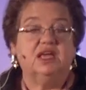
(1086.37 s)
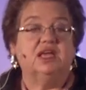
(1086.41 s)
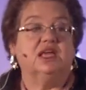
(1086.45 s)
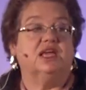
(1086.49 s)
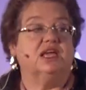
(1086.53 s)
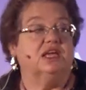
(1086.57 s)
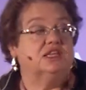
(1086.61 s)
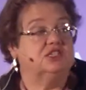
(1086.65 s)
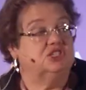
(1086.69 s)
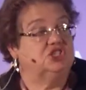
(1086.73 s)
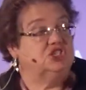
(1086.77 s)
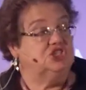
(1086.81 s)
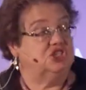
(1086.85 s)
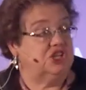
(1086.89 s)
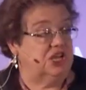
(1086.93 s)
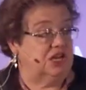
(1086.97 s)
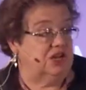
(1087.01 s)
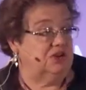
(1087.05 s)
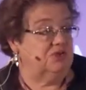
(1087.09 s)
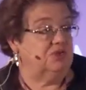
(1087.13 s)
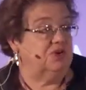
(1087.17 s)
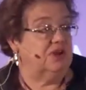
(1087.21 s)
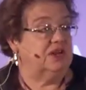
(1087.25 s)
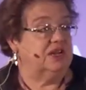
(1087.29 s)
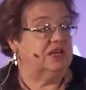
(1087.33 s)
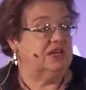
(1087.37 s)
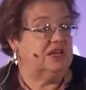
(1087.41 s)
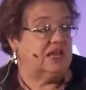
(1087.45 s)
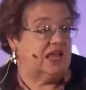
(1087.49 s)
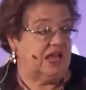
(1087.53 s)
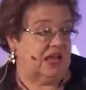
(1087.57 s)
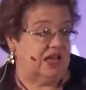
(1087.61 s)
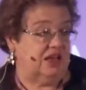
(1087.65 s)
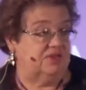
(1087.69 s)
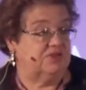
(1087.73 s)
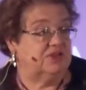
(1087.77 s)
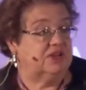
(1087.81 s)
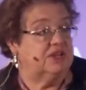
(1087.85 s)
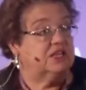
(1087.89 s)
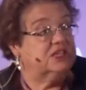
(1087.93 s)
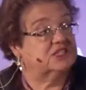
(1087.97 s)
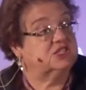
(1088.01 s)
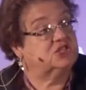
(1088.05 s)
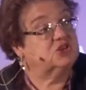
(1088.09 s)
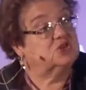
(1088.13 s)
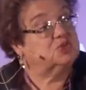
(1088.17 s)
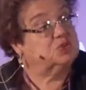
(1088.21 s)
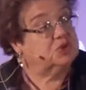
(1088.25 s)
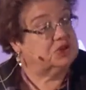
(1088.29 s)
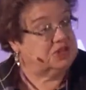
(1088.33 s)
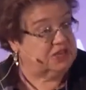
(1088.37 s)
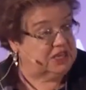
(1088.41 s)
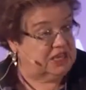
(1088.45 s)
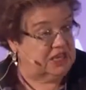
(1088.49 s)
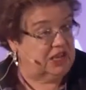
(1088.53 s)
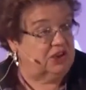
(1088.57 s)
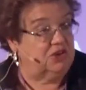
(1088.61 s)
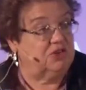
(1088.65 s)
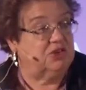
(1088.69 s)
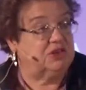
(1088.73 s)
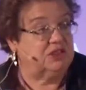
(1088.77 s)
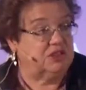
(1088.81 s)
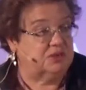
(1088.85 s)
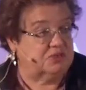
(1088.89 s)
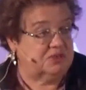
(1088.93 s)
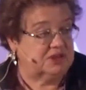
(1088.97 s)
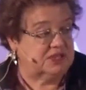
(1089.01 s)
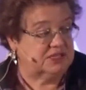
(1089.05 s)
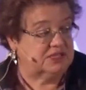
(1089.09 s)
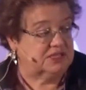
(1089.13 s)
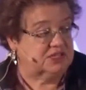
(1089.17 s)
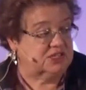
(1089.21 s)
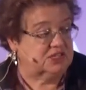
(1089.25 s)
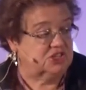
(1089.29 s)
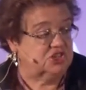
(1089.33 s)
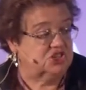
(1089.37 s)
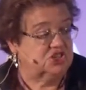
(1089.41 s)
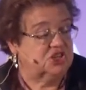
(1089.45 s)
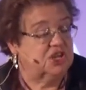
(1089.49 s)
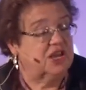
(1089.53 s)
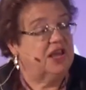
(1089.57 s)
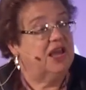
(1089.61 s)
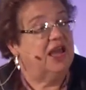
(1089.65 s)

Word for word: It generated advocates who would carry the message,